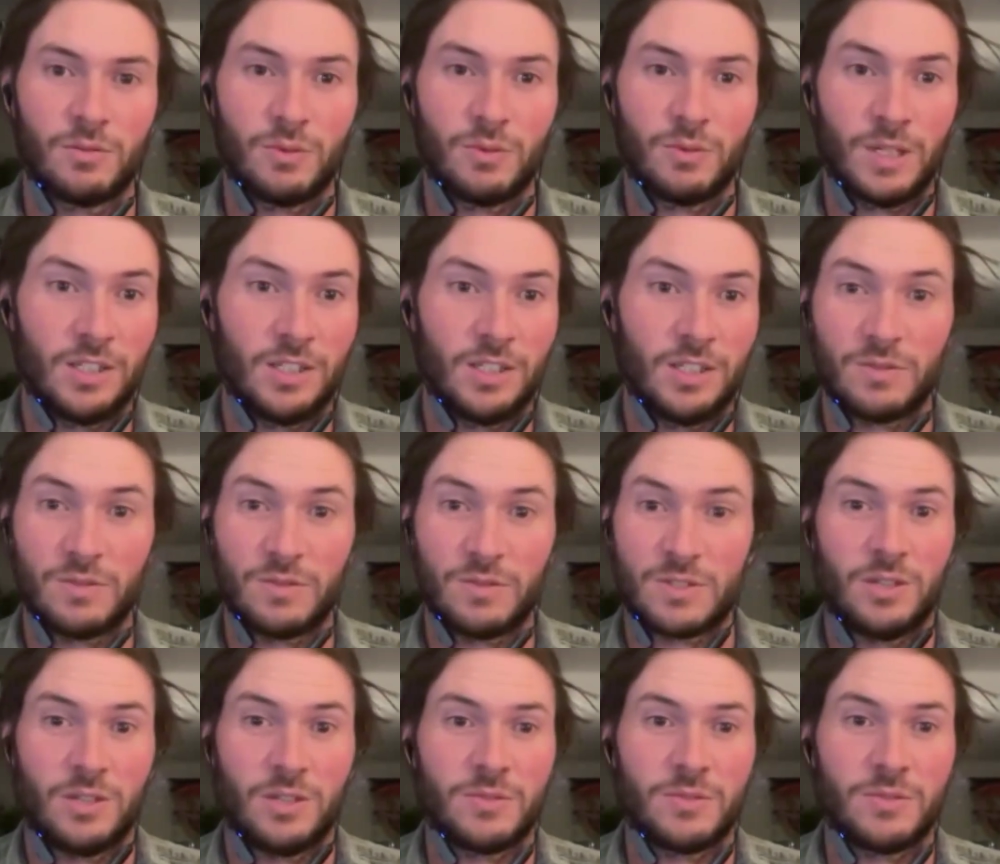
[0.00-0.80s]
really good
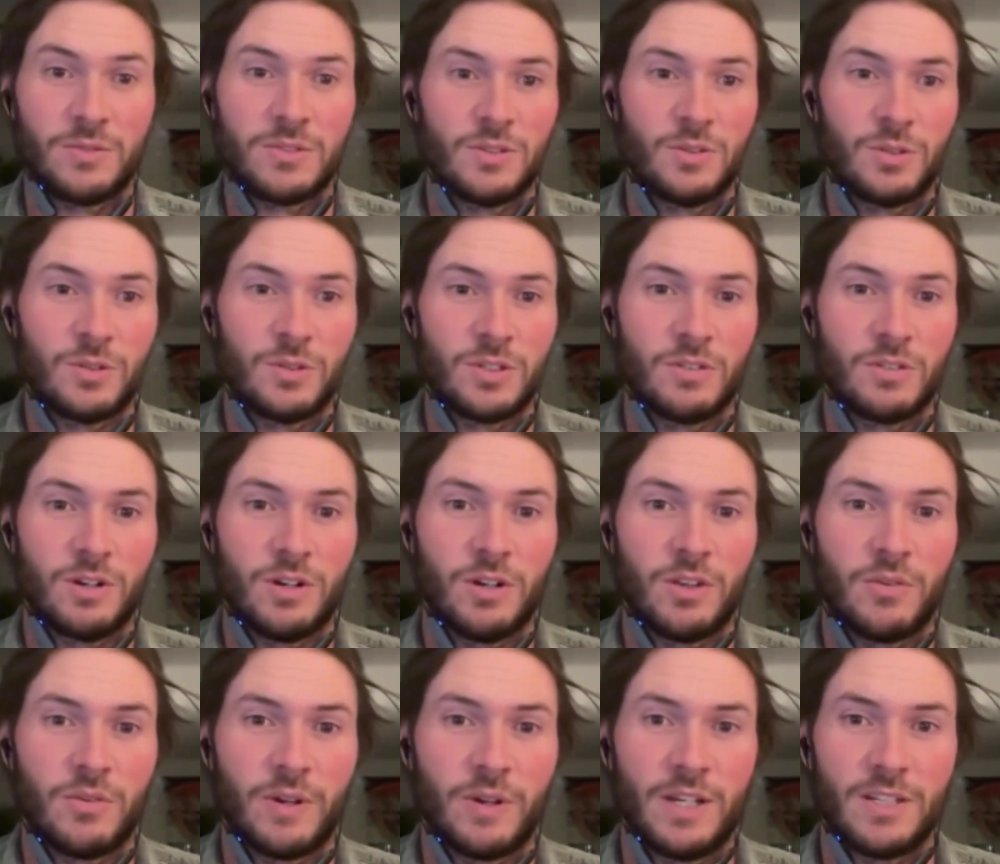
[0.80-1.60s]
results and still good
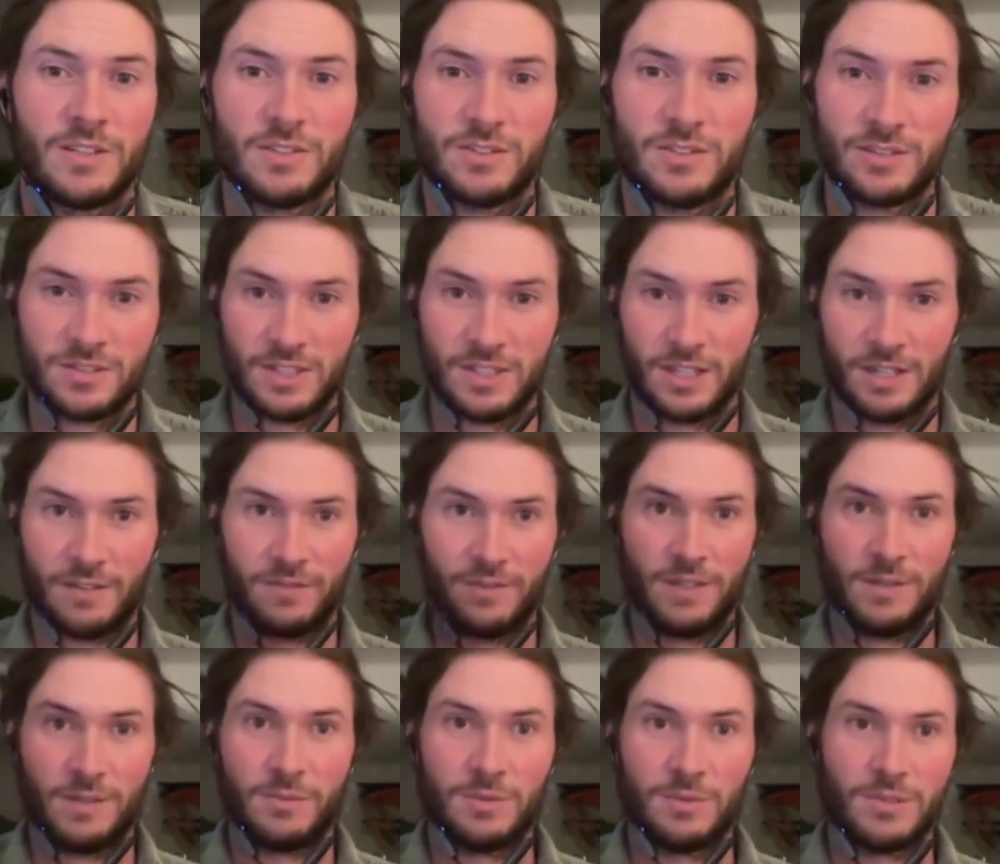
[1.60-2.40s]
growth rates on
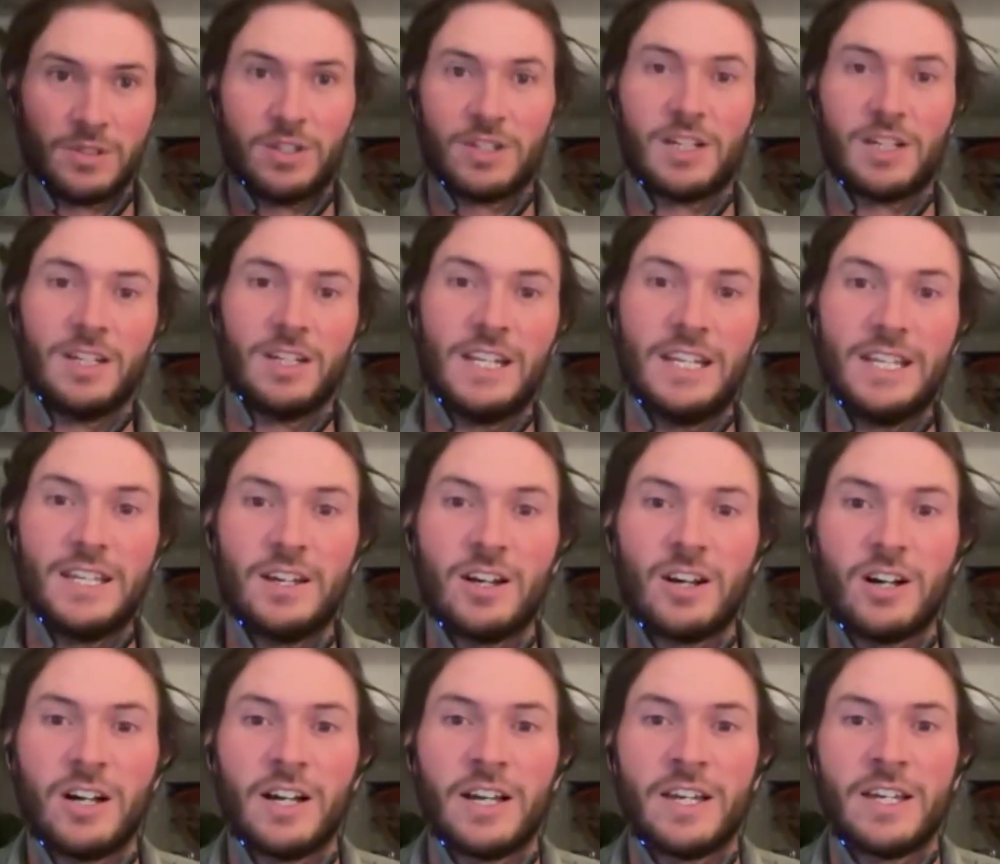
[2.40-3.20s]
stuff that was kind of knee
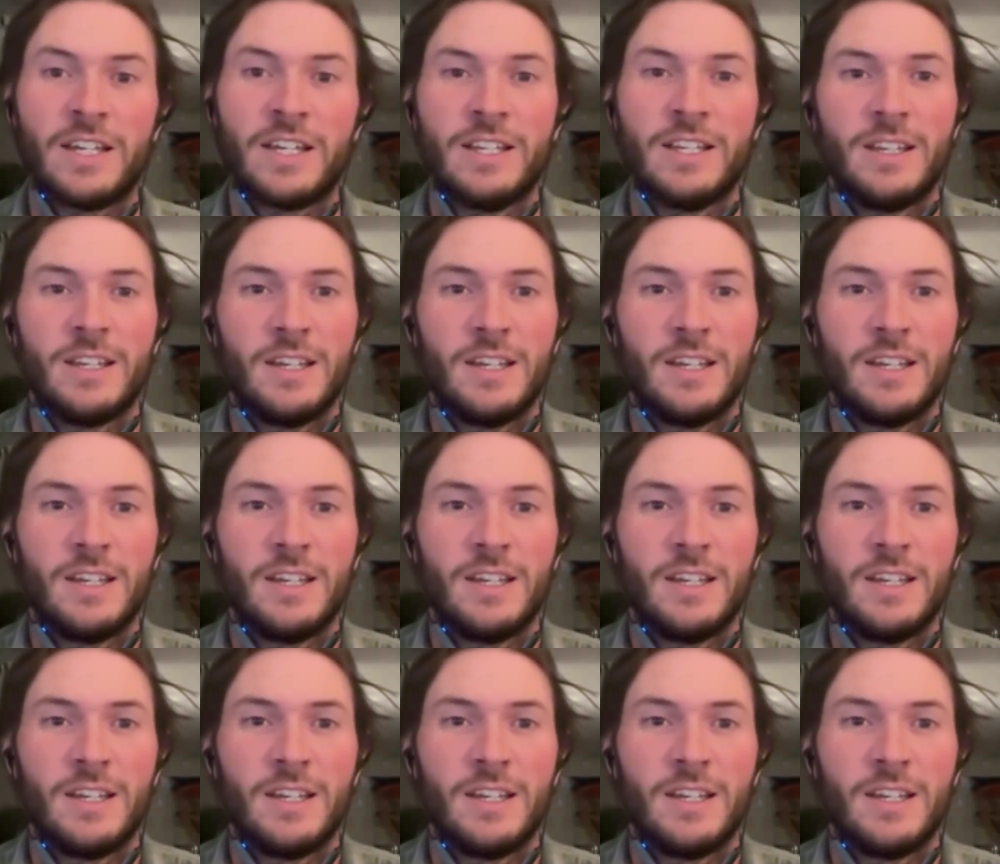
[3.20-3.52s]
high.